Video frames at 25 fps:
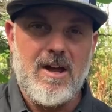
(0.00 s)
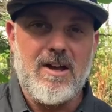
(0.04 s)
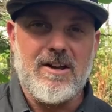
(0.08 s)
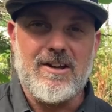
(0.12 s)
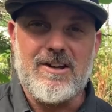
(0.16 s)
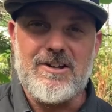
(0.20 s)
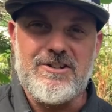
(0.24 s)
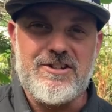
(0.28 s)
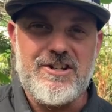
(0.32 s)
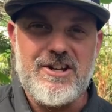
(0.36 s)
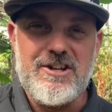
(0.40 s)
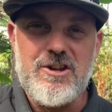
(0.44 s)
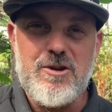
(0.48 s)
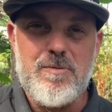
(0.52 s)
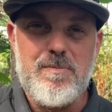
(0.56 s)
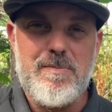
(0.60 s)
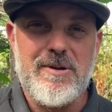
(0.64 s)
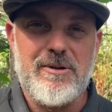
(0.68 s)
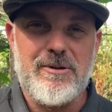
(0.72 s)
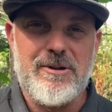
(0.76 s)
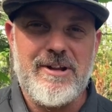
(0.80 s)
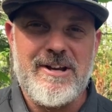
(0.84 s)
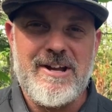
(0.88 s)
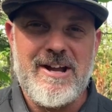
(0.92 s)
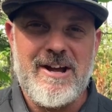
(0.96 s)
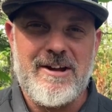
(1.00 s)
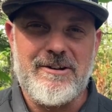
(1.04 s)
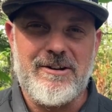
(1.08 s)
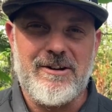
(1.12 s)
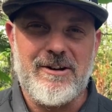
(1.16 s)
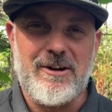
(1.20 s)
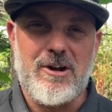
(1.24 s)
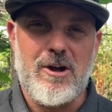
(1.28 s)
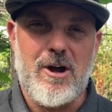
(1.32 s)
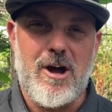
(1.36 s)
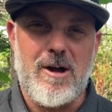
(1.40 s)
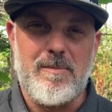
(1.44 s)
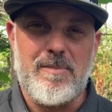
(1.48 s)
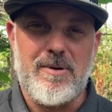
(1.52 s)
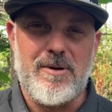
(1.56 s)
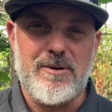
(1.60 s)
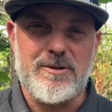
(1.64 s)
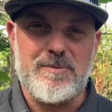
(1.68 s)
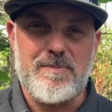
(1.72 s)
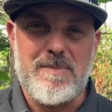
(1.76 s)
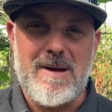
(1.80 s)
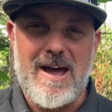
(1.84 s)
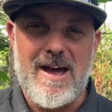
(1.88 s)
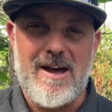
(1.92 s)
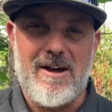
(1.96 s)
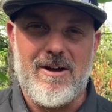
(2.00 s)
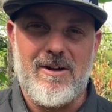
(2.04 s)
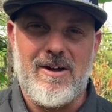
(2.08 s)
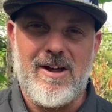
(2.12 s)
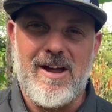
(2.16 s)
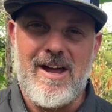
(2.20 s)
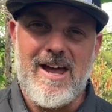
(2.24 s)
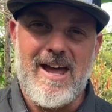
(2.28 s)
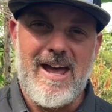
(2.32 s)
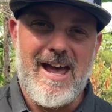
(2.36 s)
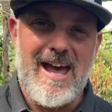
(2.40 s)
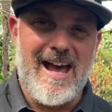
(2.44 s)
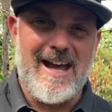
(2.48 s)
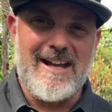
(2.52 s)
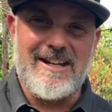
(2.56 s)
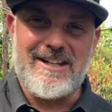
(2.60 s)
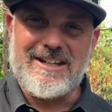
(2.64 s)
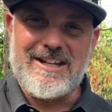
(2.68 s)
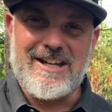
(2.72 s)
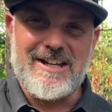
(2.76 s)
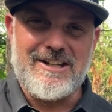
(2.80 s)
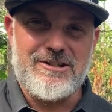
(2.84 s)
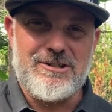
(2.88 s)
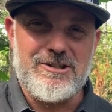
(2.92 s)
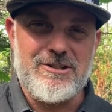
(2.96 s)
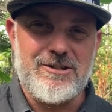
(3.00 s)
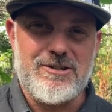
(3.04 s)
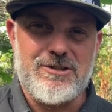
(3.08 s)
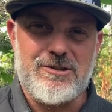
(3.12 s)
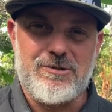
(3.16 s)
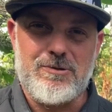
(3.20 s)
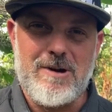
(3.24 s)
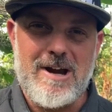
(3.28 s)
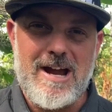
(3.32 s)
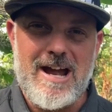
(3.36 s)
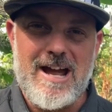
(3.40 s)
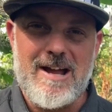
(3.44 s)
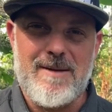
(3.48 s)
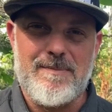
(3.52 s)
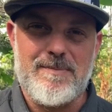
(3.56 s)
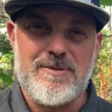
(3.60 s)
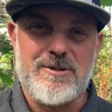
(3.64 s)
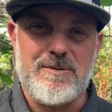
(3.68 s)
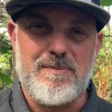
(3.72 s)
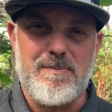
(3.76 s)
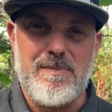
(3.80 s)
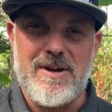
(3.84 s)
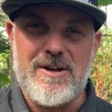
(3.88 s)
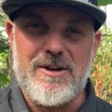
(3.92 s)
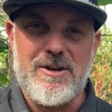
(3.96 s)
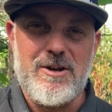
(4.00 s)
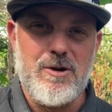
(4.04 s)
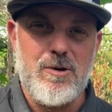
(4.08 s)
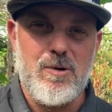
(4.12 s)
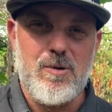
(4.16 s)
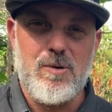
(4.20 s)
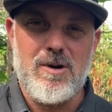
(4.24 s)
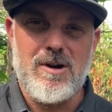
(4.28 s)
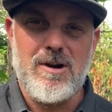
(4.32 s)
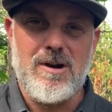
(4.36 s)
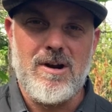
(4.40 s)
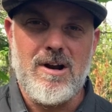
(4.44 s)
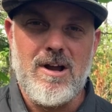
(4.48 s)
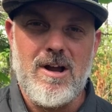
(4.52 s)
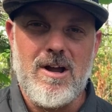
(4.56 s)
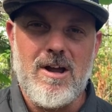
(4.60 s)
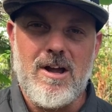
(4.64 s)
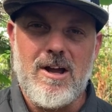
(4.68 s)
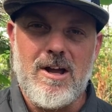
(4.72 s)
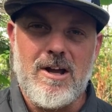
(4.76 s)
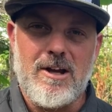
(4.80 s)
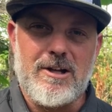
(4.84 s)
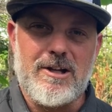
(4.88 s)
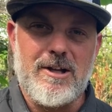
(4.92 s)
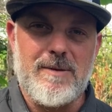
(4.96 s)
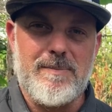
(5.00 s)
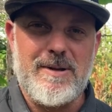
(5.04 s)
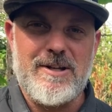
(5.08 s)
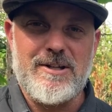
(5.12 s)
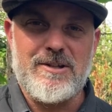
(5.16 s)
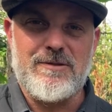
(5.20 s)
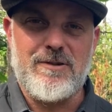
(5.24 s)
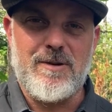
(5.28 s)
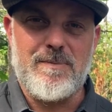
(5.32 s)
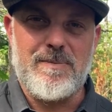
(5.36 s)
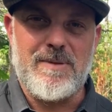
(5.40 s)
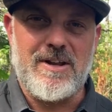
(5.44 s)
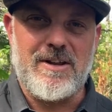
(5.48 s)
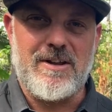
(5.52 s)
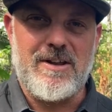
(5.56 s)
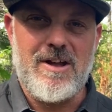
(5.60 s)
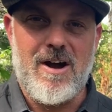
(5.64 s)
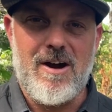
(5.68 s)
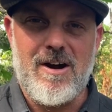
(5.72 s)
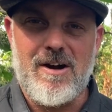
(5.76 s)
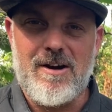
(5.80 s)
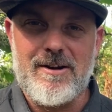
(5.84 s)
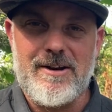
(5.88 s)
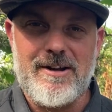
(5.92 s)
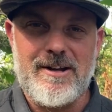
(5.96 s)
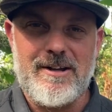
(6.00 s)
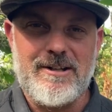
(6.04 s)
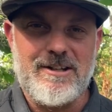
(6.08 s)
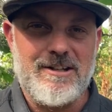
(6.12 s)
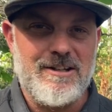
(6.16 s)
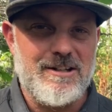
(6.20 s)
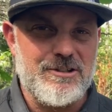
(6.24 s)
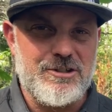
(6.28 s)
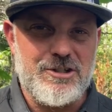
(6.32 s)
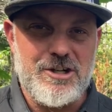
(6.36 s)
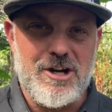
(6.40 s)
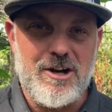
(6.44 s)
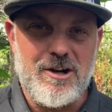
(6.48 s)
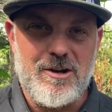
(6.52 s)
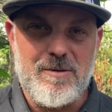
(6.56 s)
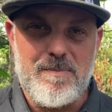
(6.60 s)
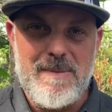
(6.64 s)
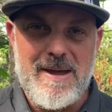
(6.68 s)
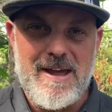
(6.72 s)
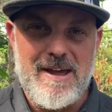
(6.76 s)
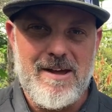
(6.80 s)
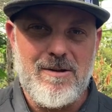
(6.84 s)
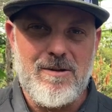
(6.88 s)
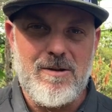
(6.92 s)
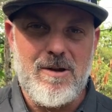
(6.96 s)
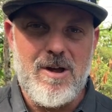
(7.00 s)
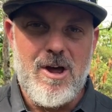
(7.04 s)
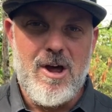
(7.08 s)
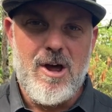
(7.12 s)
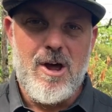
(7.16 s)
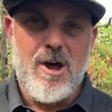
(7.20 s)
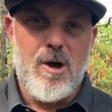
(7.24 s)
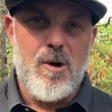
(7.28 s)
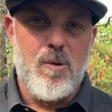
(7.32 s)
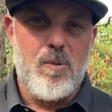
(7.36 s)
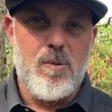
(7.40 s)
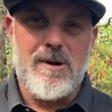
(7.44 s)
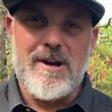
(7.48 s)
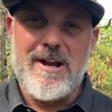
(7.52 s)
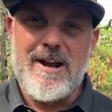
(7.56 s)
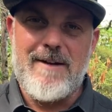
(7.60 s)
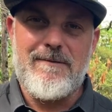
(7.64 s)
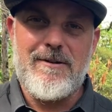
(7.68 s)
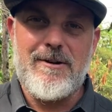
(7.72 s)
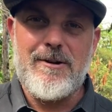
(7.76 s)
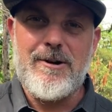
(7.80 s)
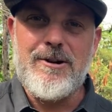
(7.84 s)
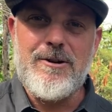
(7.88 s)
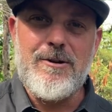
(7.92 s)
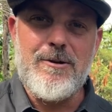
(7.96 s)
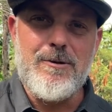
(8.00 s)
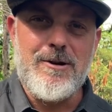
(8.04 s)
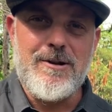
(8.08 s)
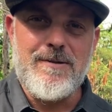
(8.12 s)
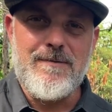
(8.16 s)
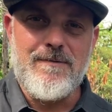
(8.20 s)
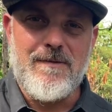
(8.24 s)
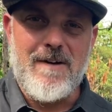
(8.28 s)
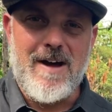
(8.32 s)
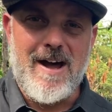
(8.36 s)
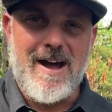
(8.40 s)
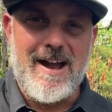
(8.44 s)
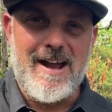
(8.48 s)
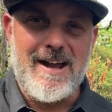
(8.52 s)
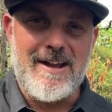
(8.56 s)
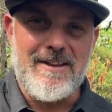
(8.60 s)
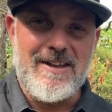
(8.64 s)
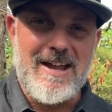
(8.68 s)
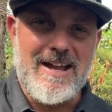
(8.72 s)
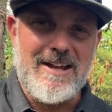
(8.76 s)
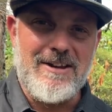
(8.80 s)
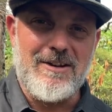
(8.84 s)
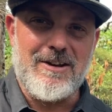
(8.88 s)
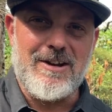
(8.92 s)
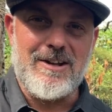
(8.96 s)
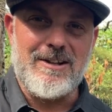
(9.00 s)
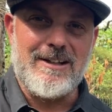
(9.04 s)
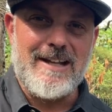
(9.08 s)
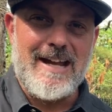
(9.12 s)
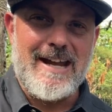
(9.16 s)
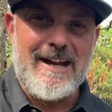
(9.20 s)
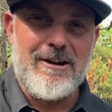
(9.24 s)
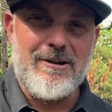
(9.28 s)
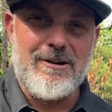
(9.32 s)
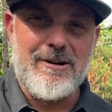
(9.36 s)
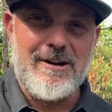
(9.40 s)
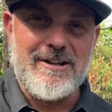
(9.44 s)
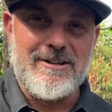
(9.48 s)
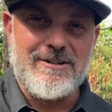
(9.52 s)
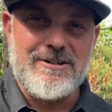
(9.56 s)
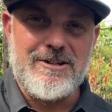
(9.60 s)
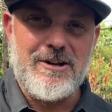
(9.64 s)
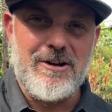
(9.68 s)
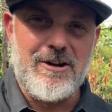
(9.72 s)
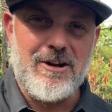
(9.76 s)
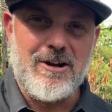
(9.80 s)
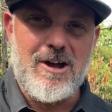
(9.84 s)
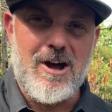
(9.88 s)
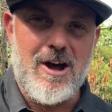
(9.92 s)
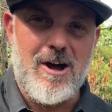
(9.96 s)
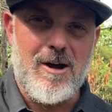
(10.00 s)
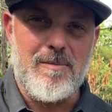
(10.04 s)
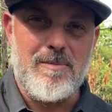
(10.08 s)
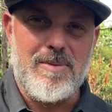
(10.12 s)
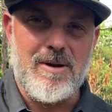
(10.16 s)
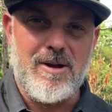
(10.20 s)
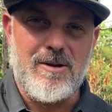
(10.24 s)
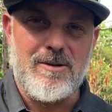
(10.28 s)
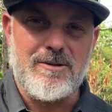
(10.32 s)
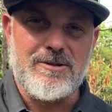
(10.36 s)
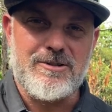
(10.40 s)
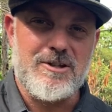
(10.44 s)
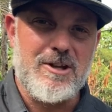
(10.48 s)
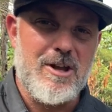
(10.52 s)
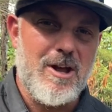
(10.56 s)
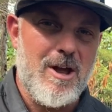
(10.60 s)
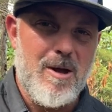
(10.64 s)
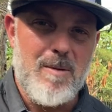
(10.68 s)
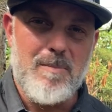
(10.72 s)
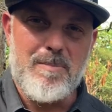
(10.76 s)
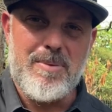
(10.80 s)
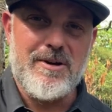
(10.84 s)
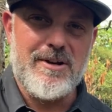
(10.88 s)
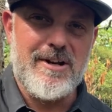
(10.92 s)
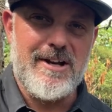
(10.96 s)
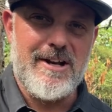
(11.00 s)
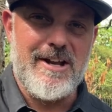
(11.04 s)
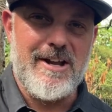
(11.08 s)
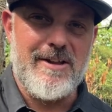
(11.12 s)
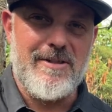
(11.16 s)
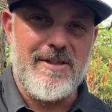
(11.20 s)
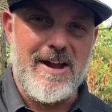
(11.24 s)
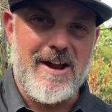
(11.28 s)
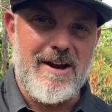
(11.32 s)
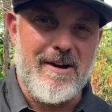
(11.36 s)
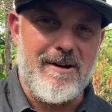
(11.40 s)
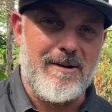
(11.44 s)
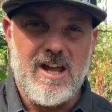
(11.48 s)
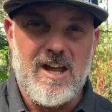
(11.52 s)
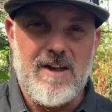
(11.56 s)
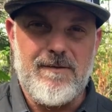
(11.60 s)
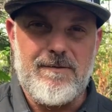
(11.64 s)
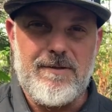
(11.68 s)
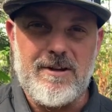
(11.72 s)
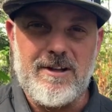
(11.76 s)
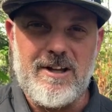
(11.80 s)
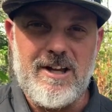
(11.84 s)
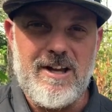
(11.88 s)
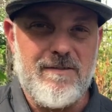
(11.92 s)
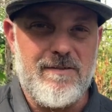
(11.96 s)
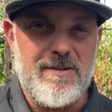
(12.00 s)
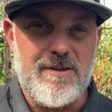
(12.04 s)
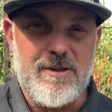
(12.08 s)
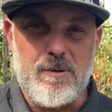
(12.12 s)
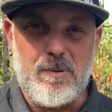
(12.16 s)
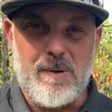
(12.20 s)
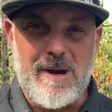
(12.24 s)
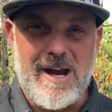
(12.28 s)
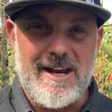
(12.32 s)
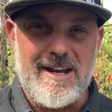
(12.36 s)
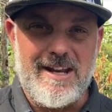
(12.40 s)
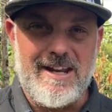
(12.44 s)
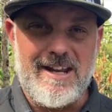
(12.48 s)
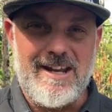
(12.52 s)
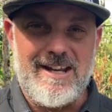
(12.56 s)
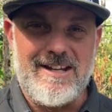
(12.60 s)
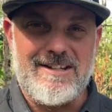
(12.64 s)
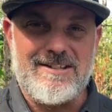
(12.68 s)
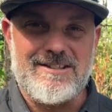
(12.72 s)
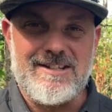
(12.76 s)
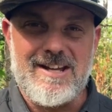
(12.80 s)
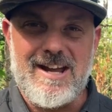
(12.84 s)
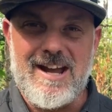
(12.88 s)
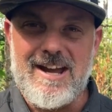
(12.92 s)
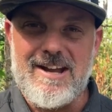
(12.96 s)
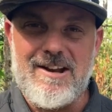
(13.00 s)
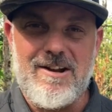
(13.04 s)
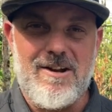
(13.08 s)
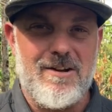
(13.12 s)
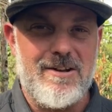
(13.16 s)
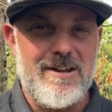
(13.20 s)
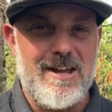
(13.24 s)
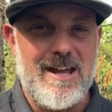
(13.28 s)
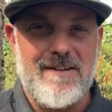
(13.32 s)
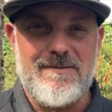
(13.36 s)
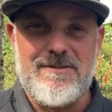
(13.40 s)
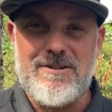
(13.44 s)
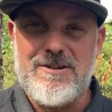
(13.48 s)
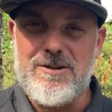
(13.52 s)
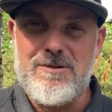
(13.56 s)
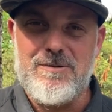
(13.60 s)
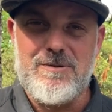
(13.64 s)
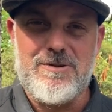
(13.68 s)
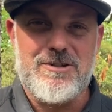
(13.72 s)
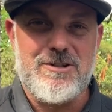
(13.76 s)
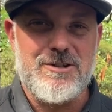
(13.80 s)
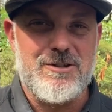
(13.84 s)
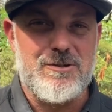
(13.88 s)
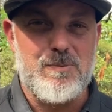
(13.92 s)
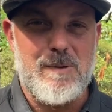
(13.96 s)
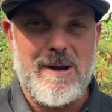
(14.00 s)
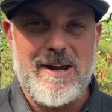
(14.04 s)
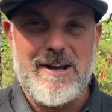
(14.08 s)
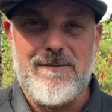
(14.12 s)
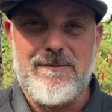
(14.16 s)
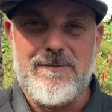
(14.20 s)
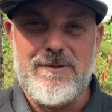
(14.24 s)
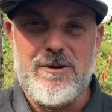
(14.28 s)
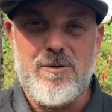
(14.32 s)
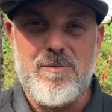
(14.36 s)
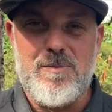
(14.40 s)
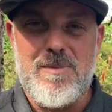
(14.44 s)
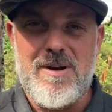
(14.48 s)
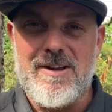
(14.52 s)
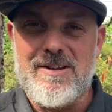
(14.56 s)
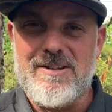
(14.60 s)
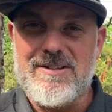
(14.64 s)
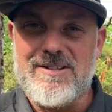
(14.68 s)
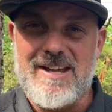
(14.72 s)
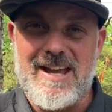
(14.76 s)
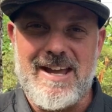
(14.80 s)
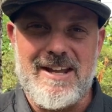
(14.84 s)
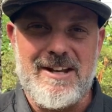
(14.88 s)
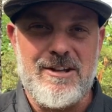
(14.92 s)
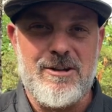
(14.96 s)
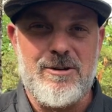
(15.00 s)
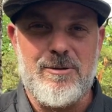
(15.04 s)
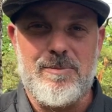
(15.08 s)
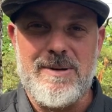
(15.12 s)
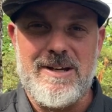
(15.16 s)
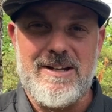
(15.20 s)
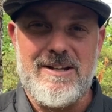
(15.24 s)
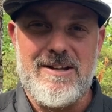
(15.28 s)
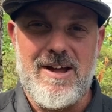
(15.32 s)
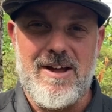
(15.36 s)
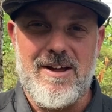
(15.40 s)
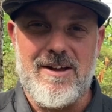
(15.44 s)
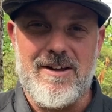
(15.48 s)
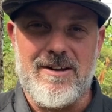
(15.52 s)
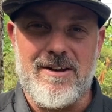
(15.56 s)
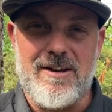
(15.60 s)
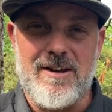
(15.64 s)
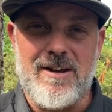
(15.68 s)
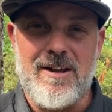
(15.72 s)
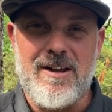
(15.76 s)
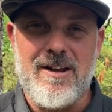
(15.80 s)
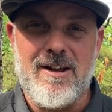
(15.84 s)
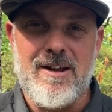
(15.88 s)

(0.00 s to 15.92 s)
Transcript: Continue building out your compost pile. Add kitchen scraps, manure, clippings from the garden, junk mail, whatever you can find that you can layer into your compost, put it in there. If you live in the rainy east side, all you have to do is just wait a few months and it'll be done.